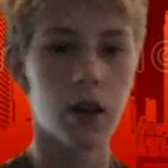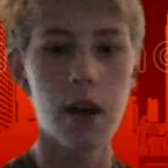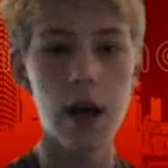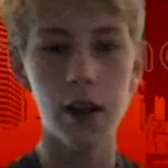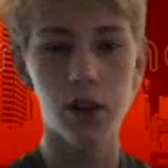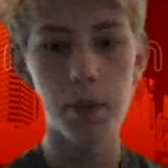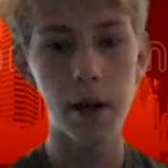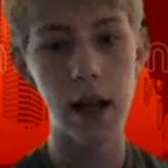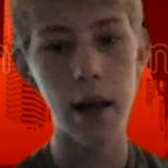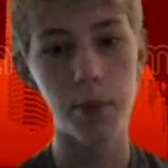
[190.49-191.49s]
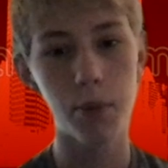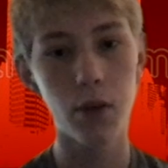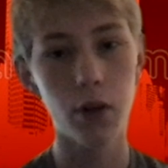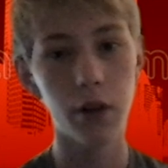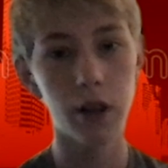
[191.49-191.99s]
and Spain
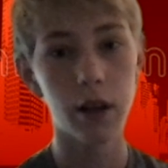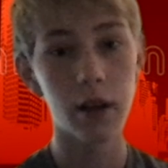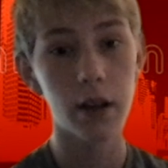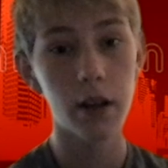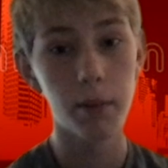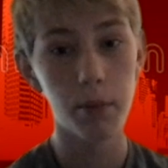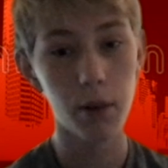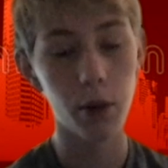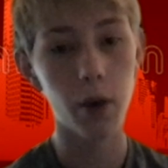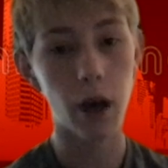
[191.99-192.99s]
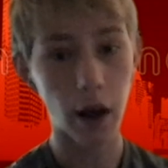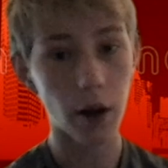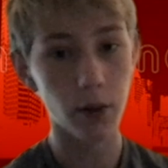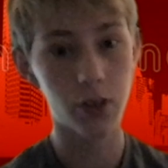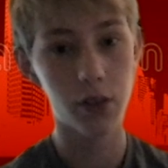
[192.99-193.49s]
absolutely blew
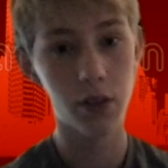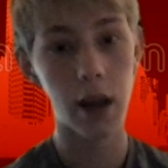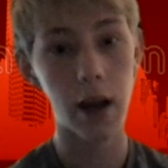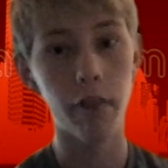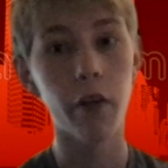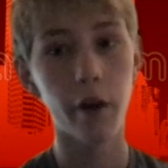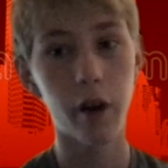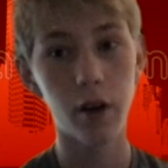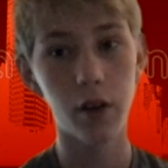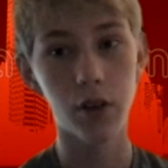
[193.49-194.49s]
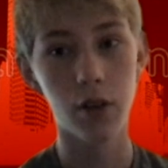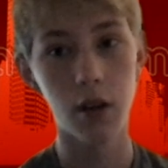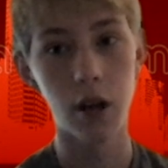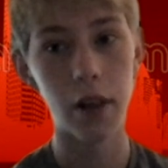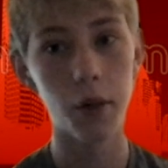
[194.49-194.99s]
out the Ivory Coast.
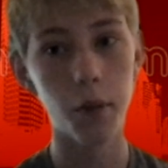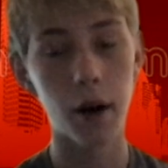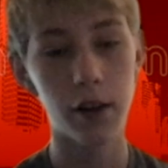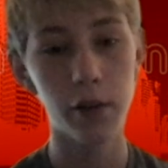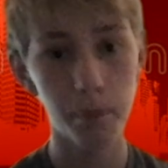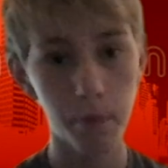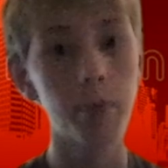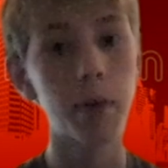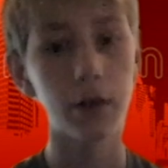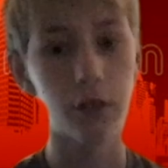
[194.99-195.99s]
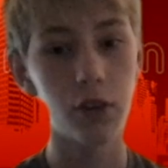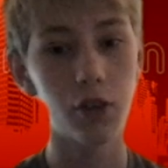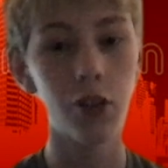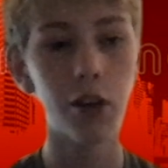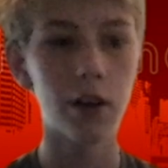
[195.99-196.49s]
Otherwise, penalty
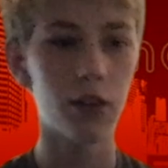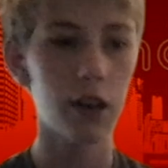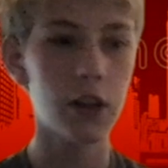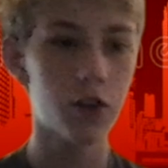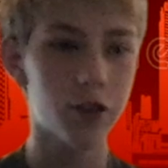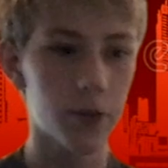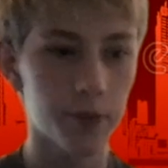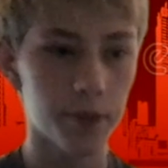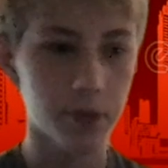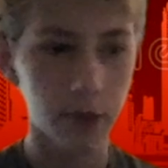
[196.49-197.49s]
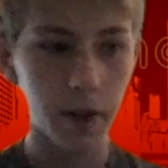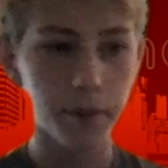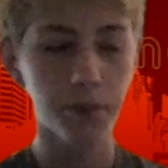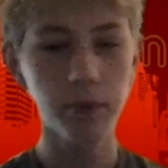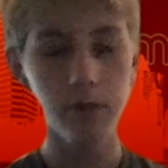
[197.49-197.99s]
shootouts each.
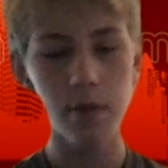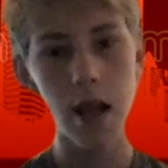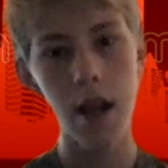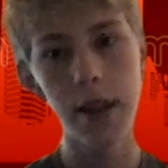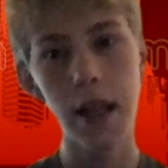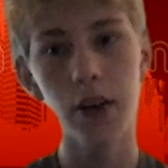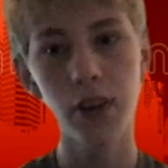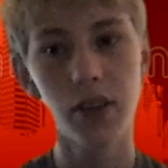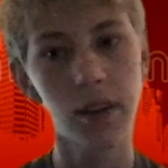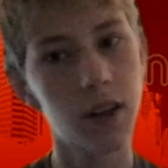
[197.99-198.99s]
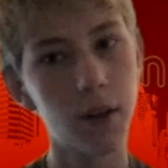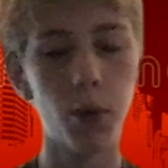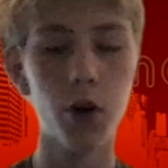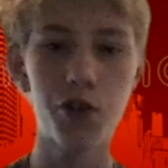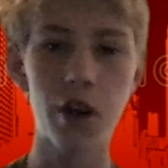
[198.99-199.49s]
Now to
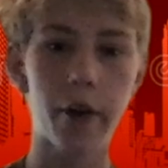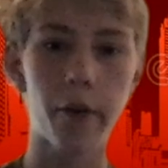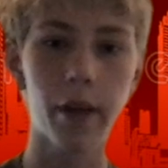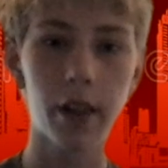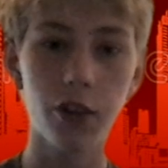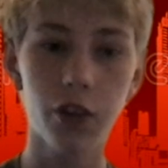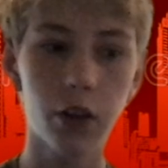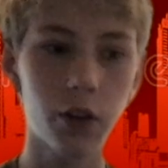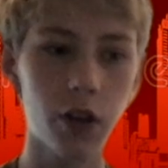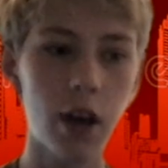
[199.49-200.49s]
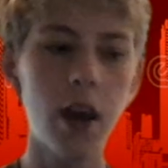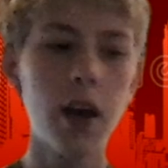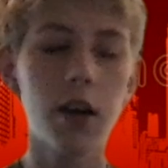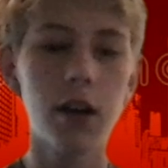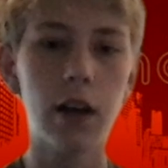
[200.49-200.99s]
more Jack Grealish news.
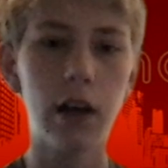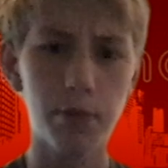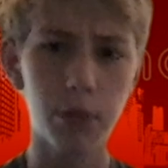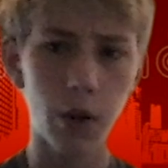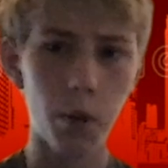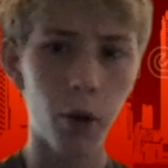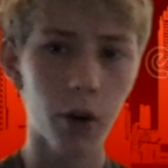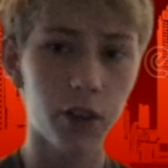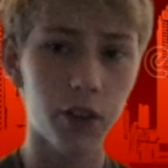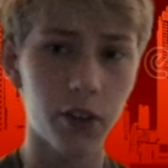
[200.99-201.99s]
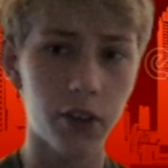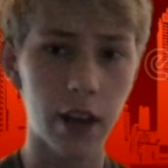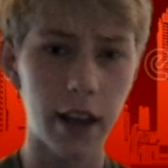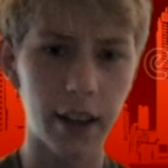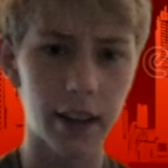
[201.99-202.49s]
Reports are
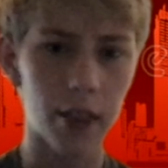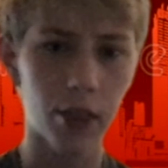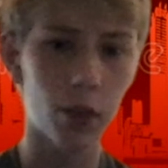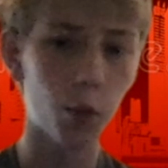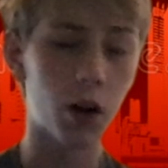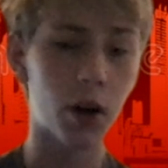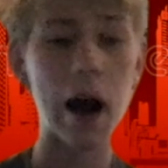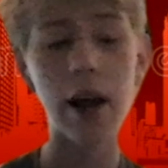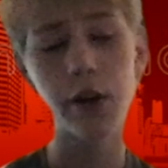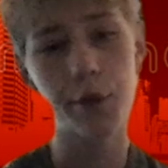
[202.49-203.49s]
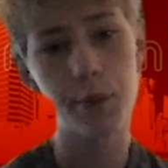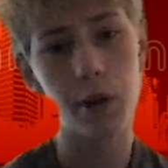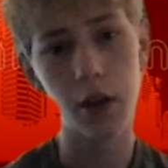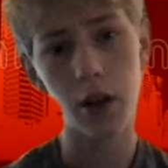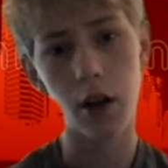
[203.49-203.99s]
saying that the 100 million